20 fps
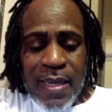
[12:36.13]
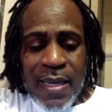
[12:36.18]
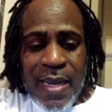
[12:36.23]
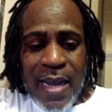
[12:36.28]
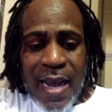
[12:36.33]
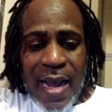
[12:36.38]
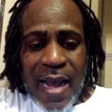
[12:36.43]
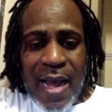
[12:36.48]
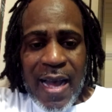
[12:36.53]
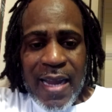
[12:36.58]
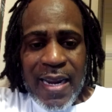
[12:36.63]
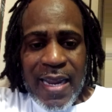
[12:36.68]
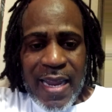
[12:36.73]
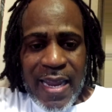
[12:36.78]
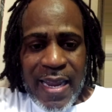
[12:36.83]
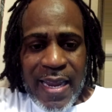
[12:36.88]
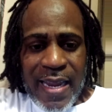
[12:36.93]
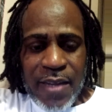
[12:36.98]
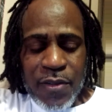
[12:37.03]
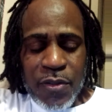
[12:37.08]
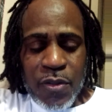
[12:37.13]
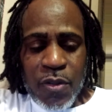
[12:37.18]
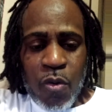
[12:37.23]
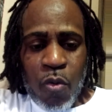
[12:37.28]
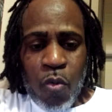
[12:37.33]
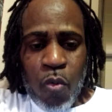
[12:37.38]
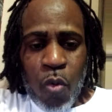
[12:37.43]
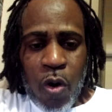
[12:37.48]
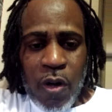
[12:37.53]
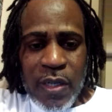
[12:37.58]
God has
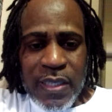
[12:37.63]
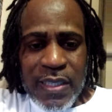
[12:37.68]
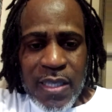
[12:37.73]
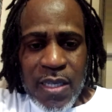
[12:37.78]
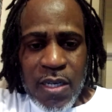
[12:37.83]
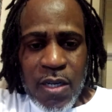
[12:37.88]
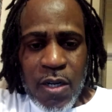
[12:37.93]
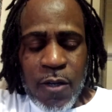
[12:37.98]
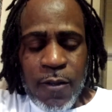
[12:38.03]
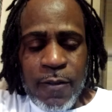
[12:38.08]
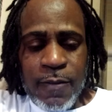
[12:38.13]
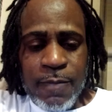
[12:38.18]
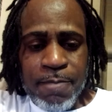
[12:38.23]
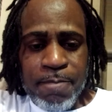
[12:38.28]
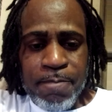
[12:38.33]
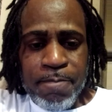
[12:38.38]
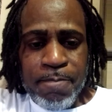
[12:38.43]
walking the earth